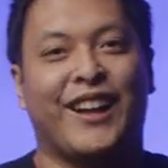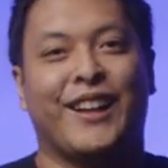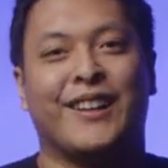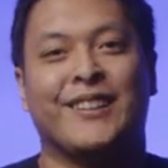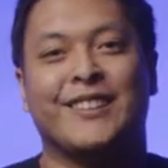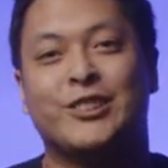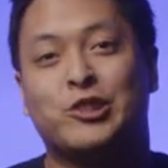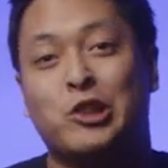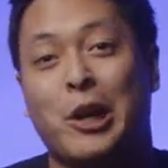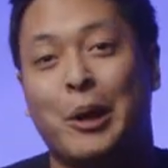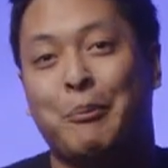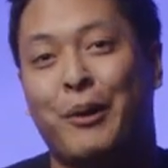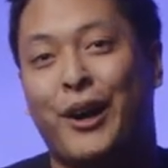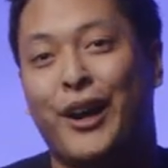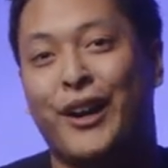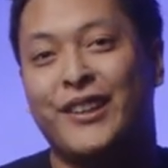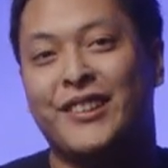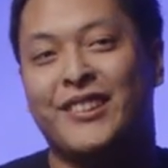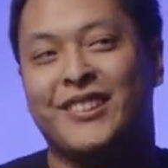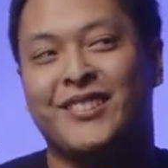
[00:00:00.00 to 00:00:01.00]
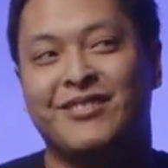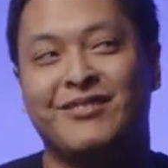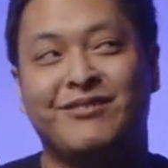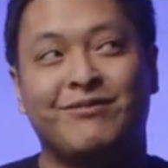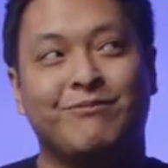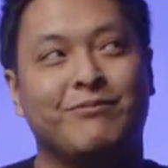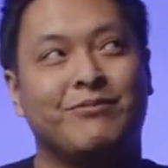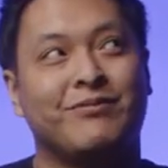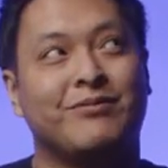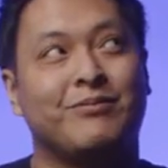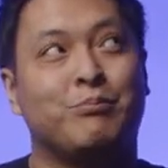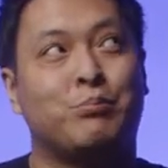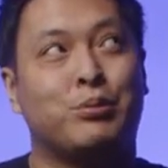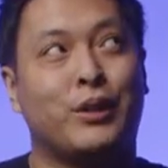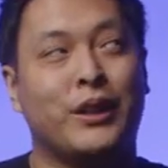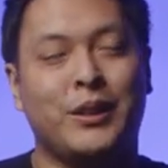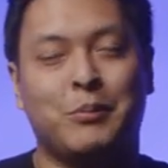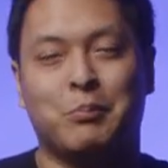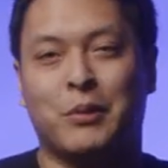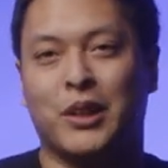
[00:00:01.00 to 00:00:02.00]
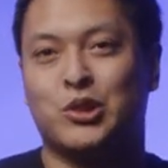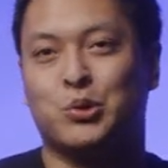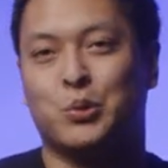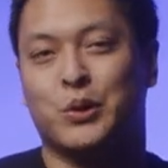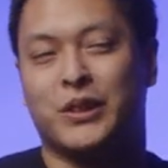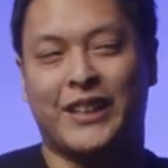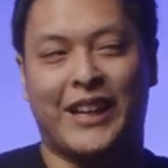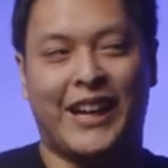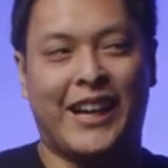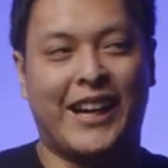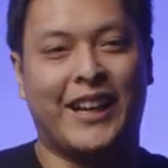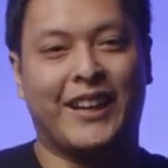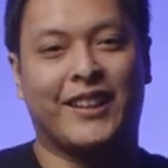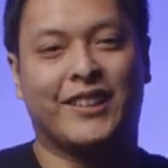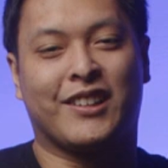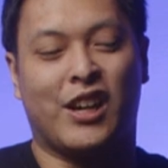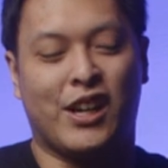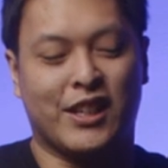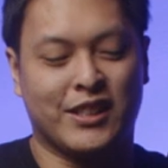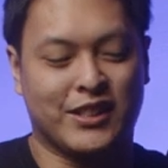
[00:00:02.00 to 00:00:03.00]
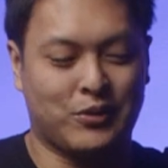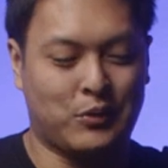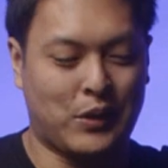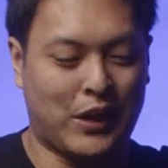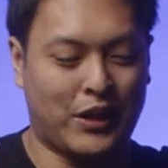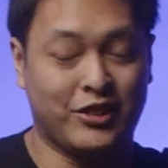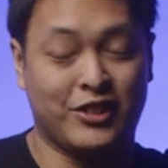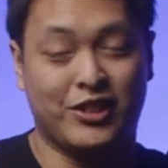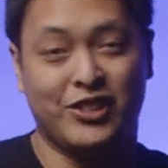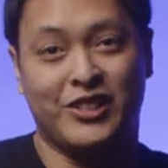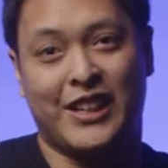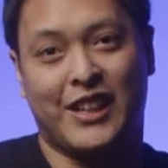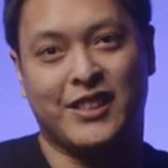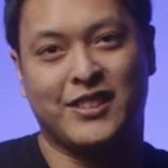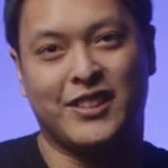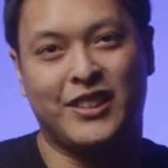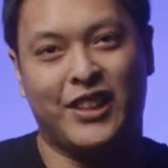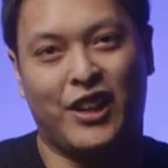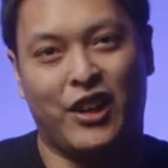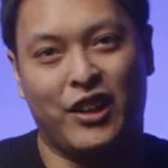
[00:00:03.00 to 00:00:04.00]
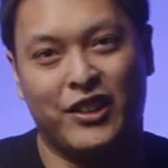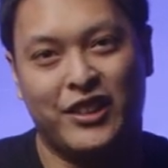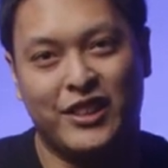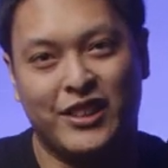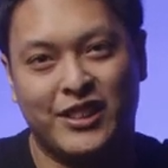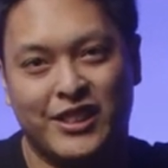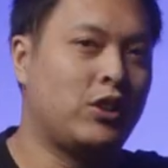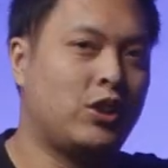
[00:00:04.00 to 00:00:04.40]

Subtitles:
This tripod, pretty much with the head, costs around $2,000.